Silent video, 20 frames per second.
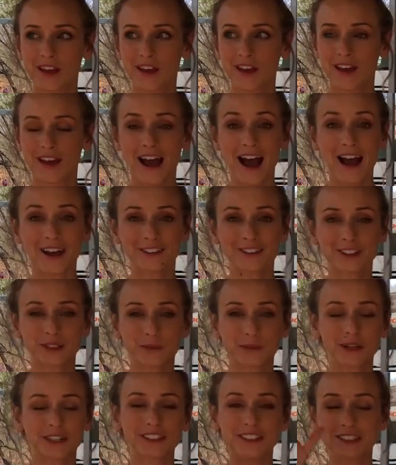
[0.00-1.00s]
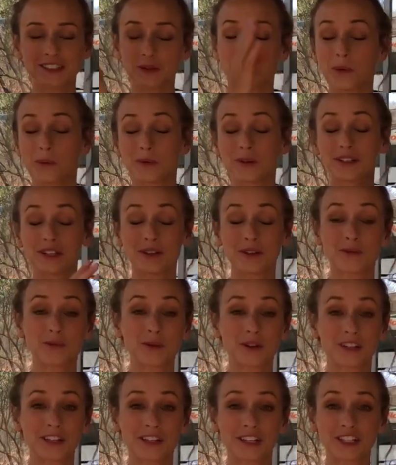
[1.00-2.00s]
Alice Springs is normally
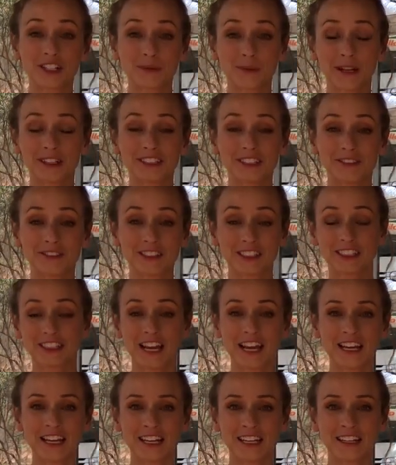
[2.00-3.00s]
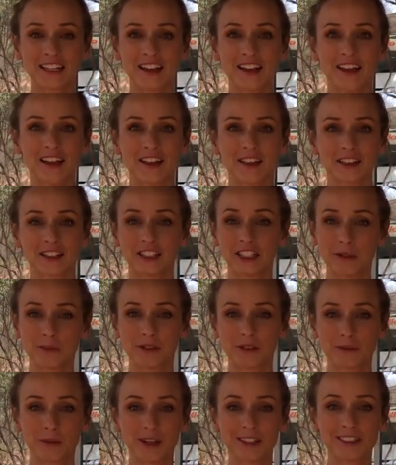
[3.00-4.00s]
really expensive to stay in. The
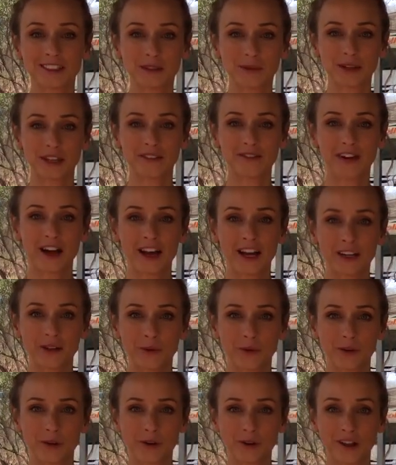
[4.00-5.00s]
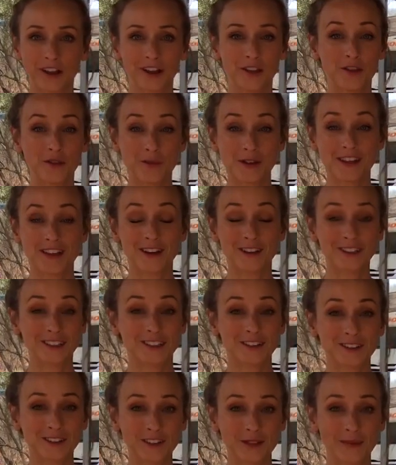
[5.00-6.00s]
cheapest places we could find were like
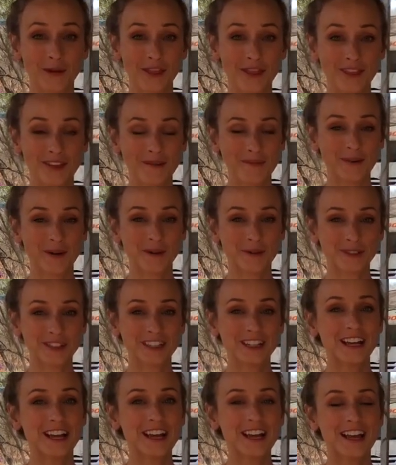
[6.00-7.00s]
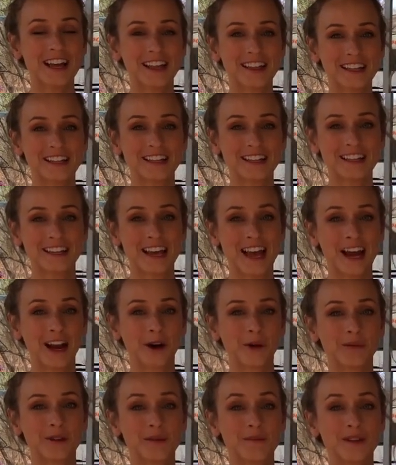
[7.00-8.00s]
$3,000 a month, but the
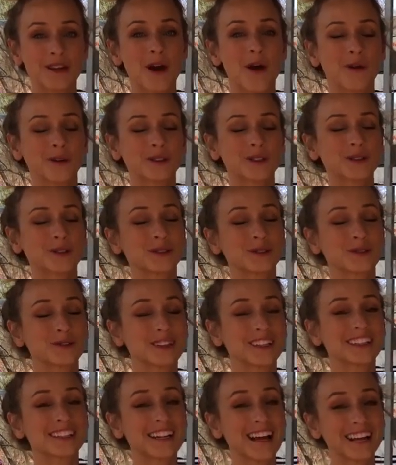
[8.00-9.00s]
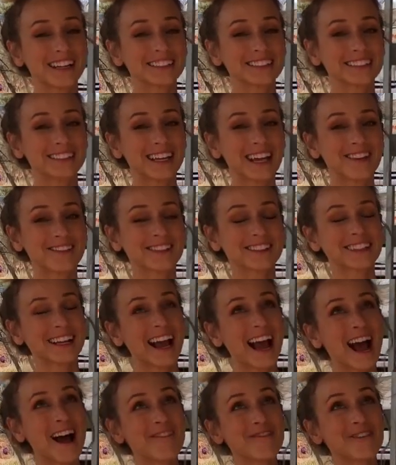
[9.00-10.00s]
Airbnb host was really nice and gave us a
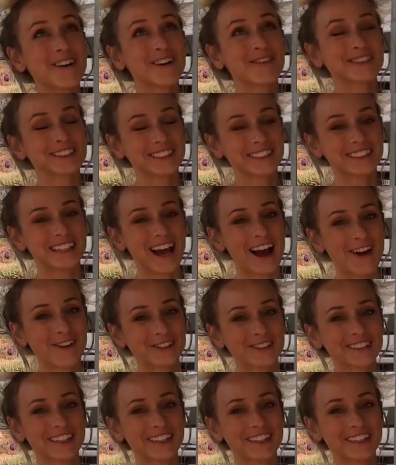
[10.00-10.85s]
half-off discount.